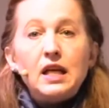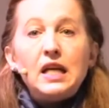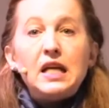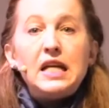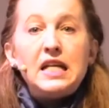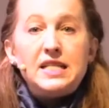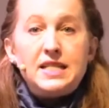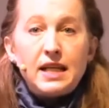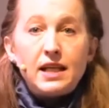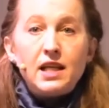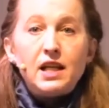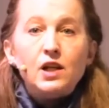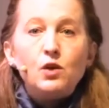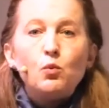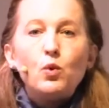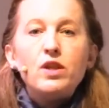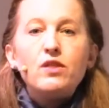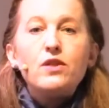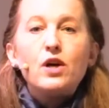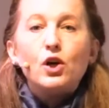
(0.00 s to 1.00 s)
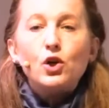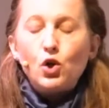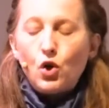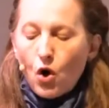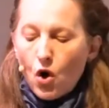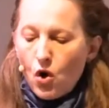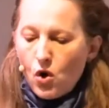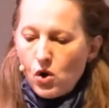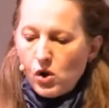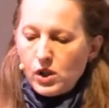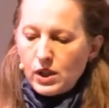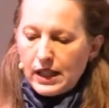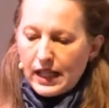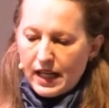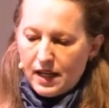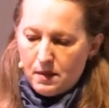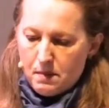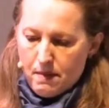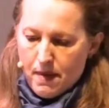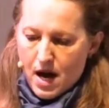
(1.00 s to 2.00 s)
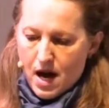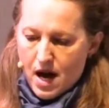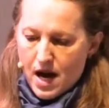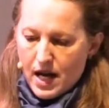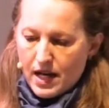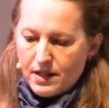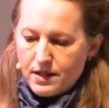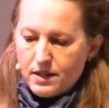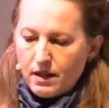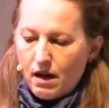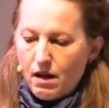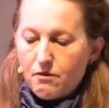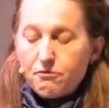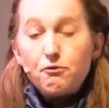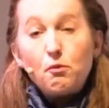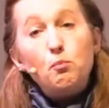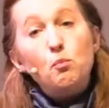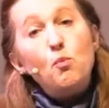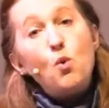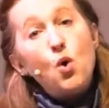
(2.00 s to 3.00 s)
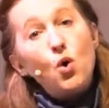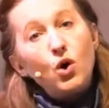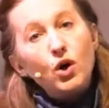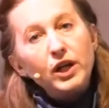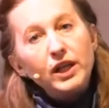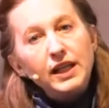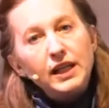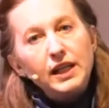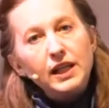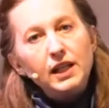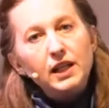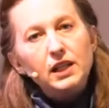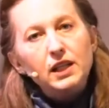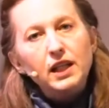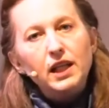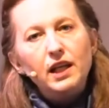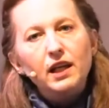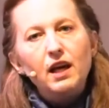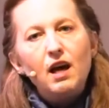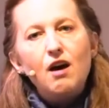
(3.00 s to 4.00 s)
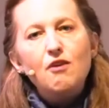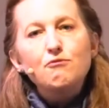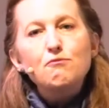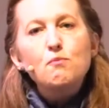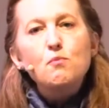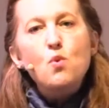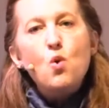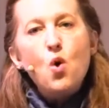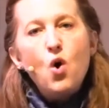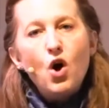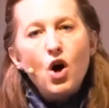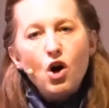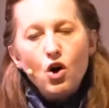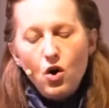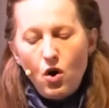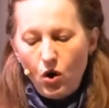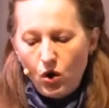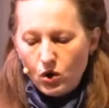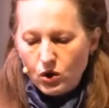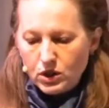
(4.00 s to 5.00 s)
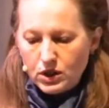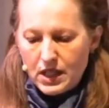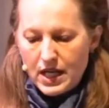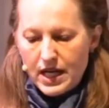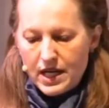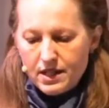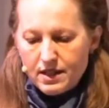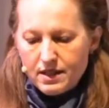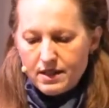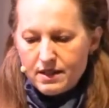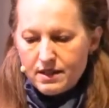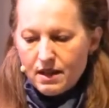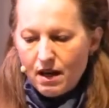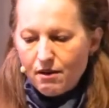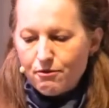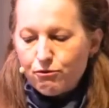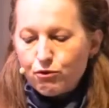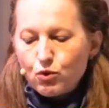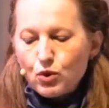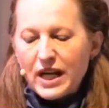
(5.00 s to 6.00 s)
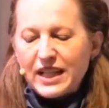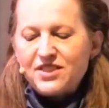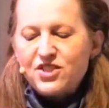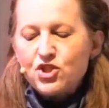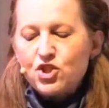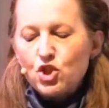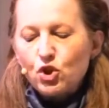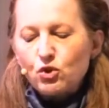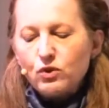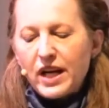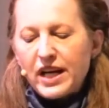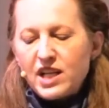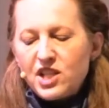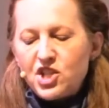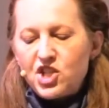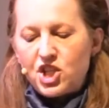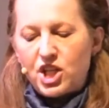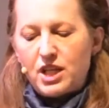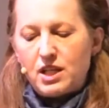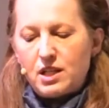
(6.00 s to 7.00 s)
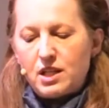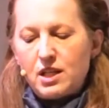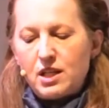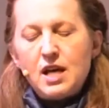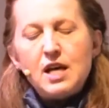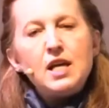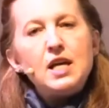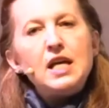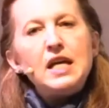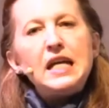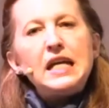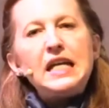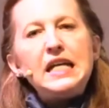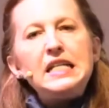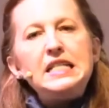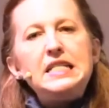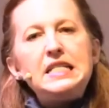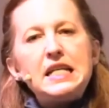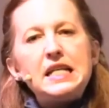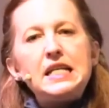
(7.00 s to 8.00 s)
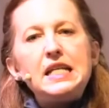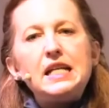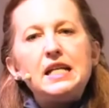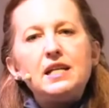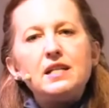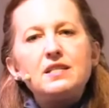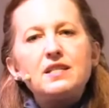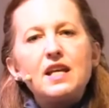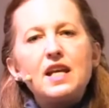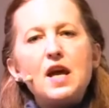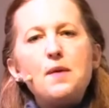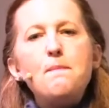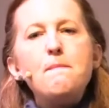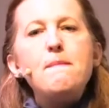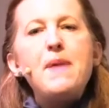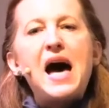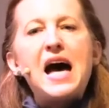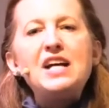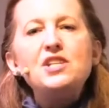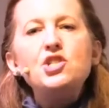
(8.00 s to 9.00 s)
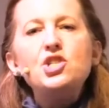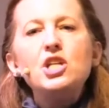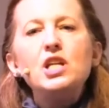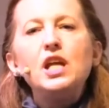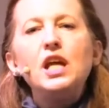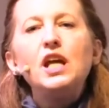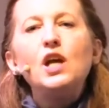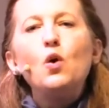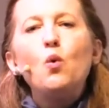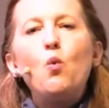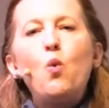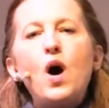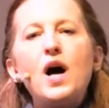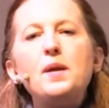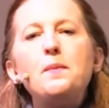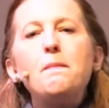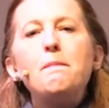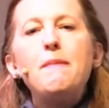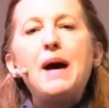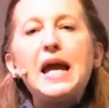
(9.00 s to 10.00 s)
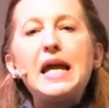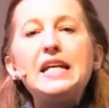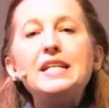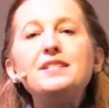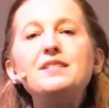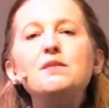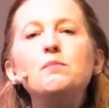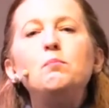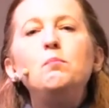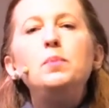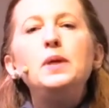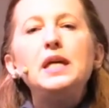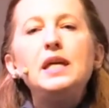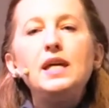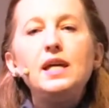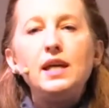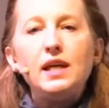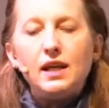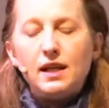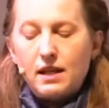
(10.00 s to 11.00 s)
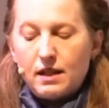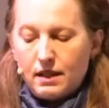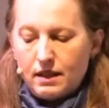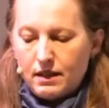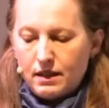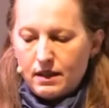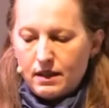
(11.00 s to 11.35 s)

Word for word: He did it with a goal in mind of more healing, of more wholeness, of restoration. He did it imagining what might be,